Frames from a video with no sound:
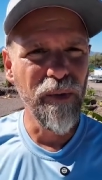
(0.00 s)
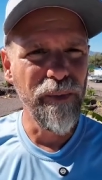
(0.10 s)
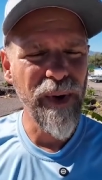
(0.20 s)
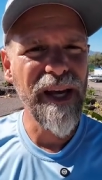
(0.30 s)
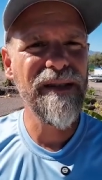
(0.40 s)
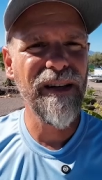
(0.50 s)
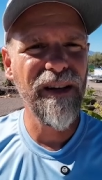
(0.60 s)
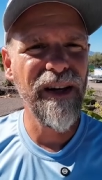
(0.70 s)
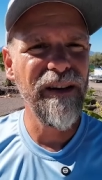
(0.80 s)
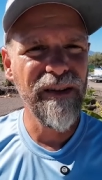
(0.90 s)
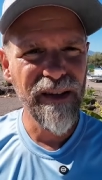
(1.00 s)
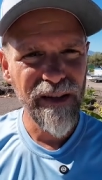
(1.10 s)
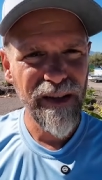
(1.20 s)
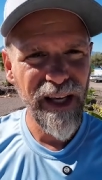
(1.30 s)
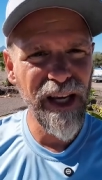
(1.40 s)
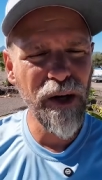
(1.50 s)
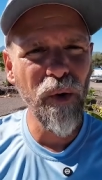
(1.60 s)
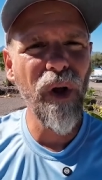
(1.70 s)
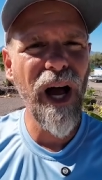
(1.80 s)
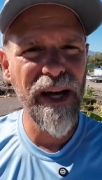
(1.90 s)
basically
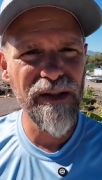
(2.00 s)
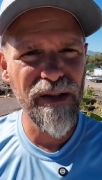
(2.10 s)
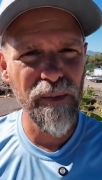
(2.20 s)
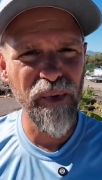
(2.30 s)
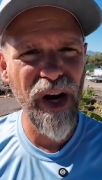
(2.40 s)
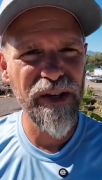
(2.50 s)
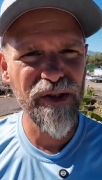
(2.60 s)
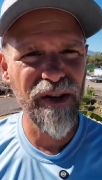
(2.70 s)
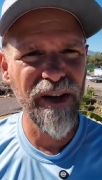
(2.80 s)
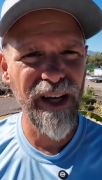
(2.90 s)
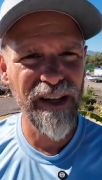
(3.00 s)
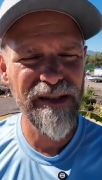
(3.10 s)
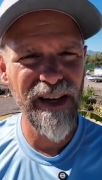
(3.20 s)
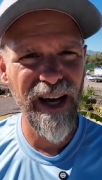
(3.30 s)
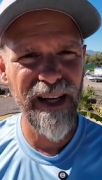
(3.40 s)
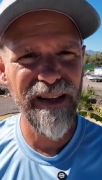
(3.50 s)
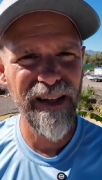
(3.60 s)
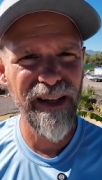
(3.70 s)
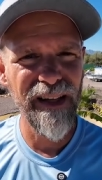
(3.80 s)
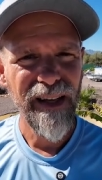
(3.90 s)
equalize the pressure inside
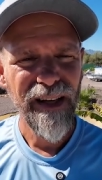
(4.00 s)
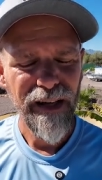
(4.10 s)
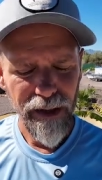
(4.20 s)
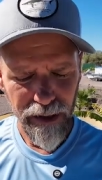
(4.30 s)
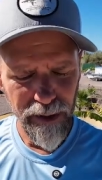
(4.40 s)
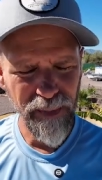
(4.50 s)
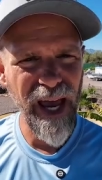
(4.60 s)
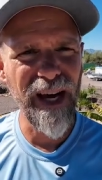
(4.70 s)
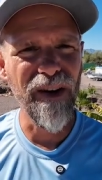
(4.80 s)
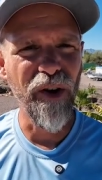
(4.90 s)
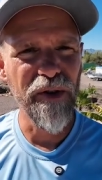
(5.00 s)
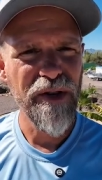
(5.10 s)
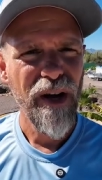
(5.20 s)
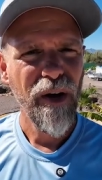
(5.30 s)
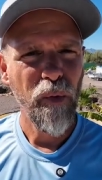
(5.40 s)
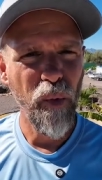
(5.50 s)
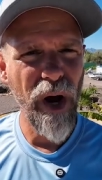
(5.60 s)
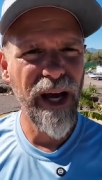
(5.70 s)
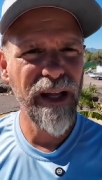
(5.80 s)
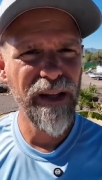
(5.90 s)
the panels
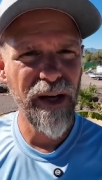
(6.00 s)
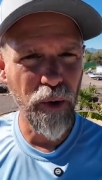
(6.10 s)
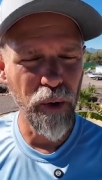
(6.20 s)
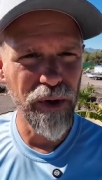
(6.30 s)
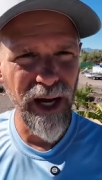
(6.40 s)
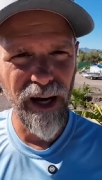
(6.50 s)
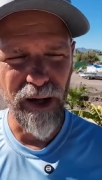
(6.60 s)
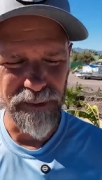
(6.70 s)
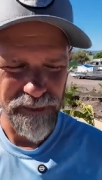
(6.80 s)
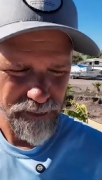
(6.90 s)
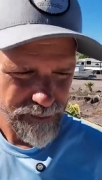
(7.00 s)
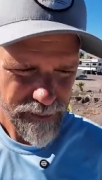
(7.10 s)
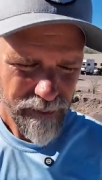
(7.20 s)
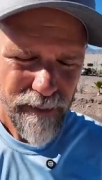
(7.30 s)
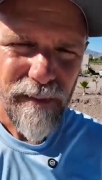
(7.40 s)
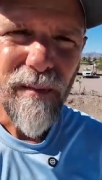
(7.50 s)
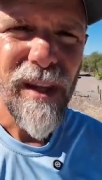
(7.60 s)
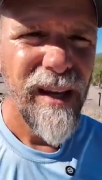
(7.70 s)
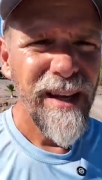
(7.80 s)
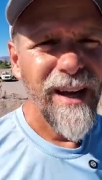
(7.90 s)
when they cool down.
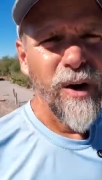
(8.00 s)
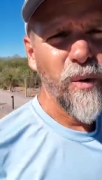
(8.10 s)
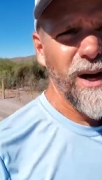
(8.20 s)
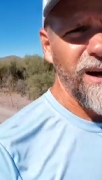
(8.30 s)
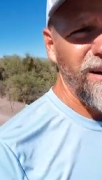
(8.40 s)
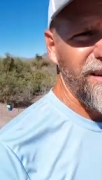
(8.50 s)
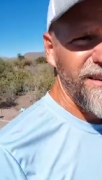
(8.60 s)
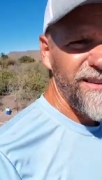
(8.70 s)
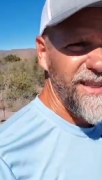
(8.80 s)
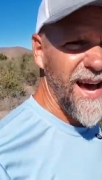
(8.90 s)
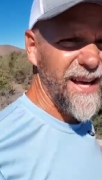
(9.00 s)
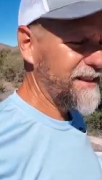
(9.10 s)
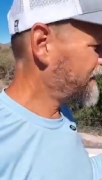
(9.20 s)
Well, that